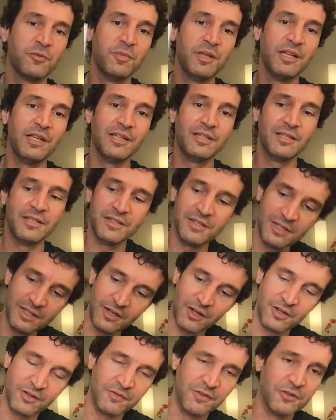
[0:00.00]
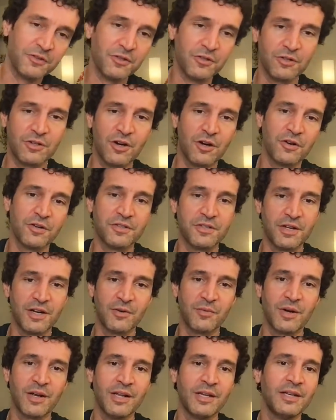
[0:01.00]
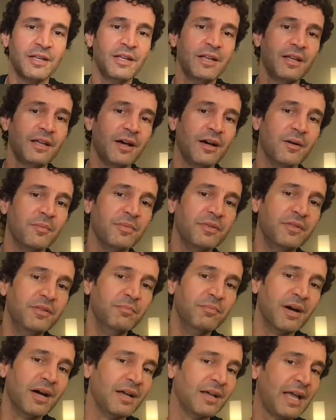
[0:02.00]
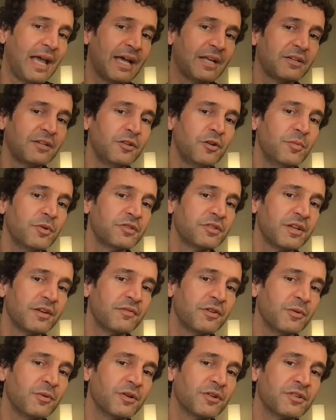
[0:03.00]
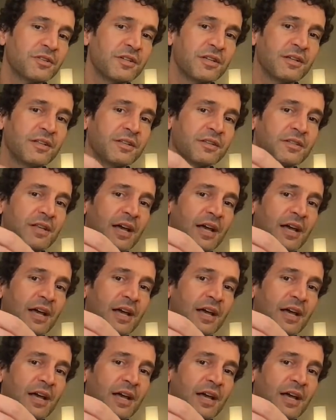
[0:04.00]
media to see all of those little cards that I write, my handle almost everywhere is Nicholas